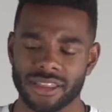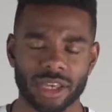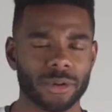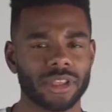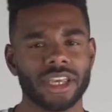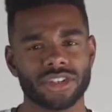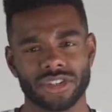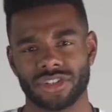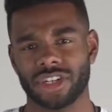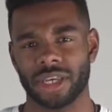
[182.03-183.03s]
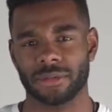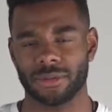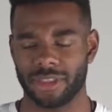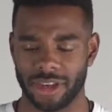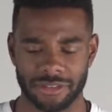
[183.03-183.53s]
Their relationships
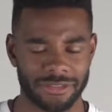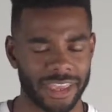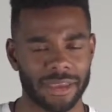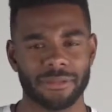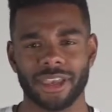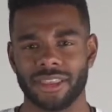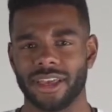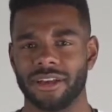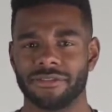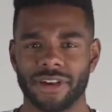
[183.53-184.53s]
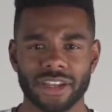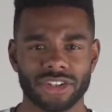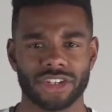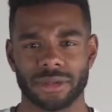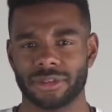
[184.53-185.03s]
with their family, their
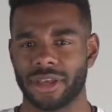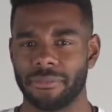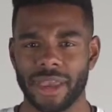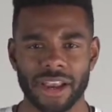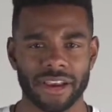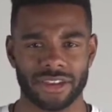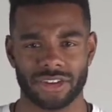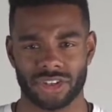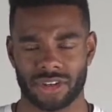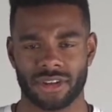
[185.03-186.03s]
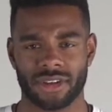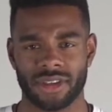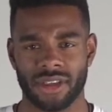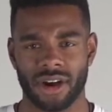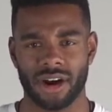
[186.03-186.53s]
friendships, their marriage
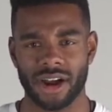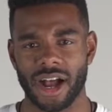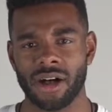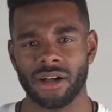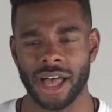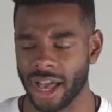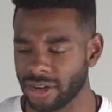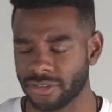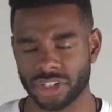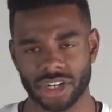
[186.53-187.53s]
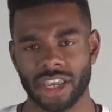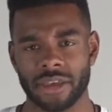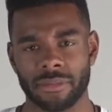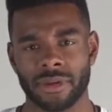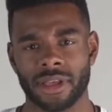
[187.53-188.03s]
are all out of
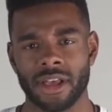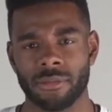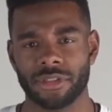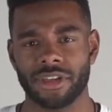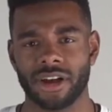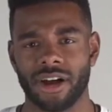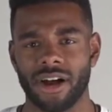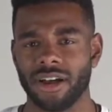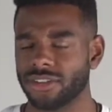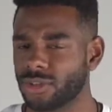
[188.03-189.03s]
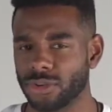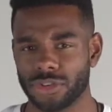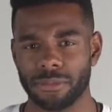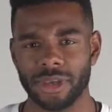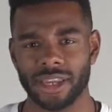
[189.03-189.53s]
shape, but they're on
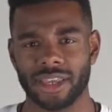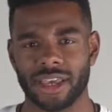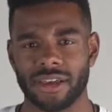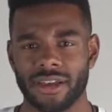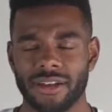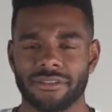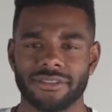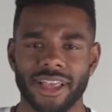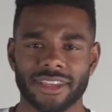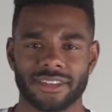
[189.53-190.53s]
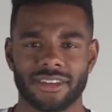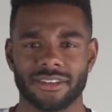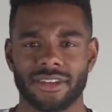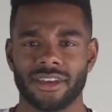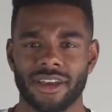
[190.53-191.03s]
social media flexing
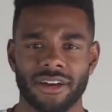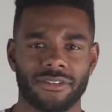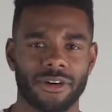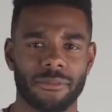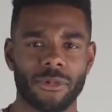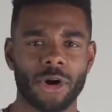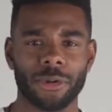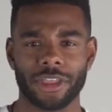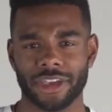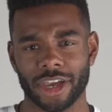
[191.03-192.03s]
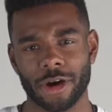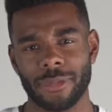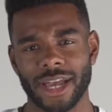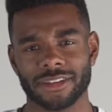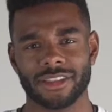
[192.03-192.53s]
for a moment and then going
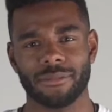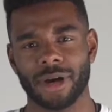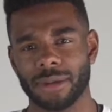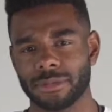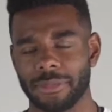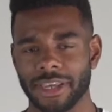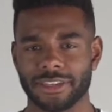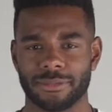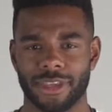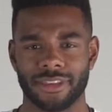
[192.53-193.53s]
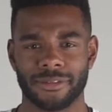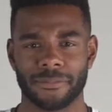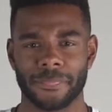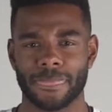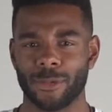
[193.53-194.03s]
back to their mom's basement.
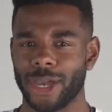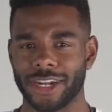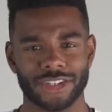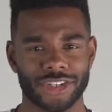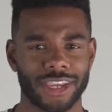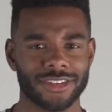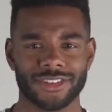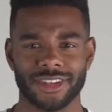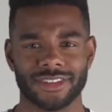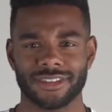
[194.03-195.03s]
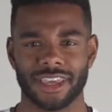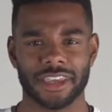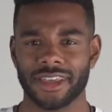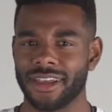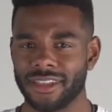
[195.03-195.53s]
We got to change this. Like,
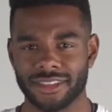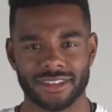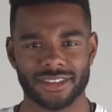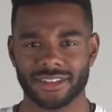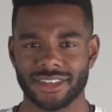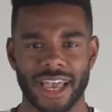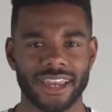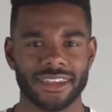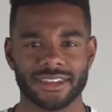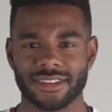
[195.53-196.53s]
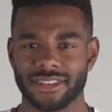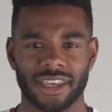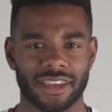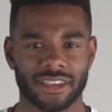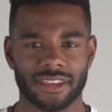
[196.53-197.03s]
the society is
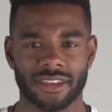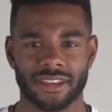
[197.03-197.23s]
sick,